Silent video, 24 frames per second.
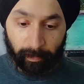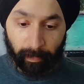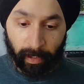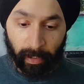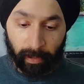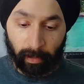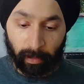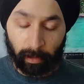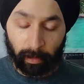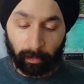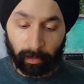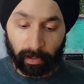
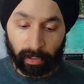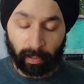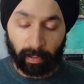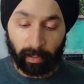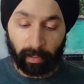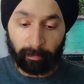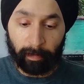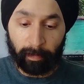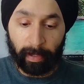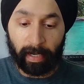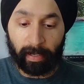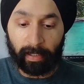it was a
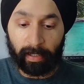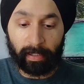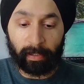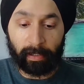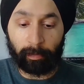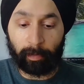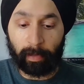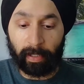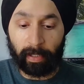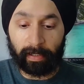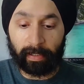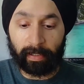love
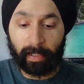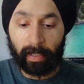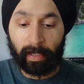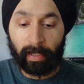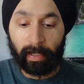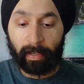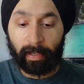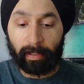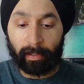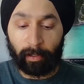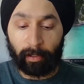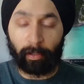marriage, but
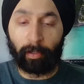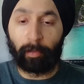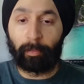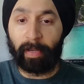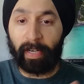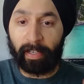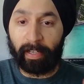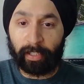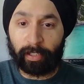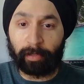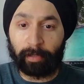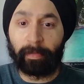the
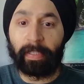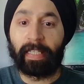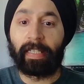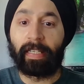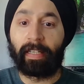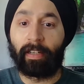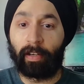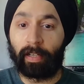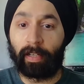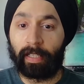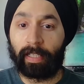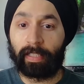parents meet
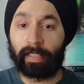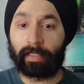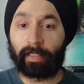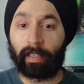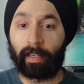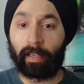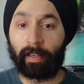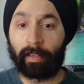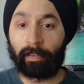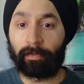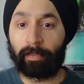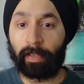and all that
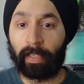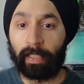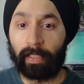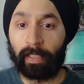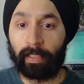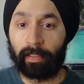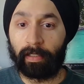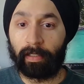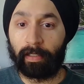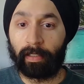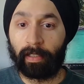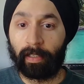stuff,
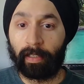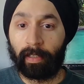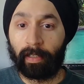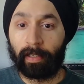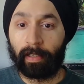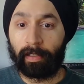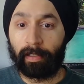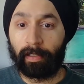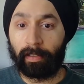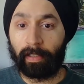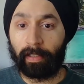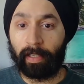and
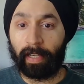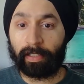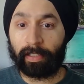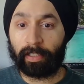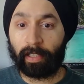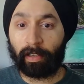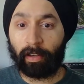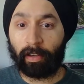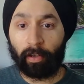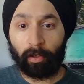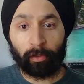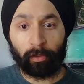they ask
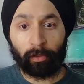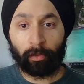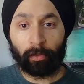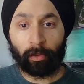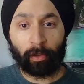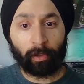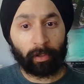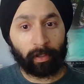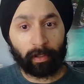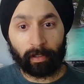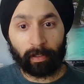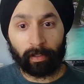like, oh, you
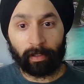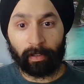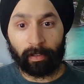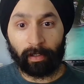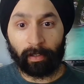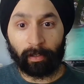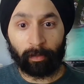go to,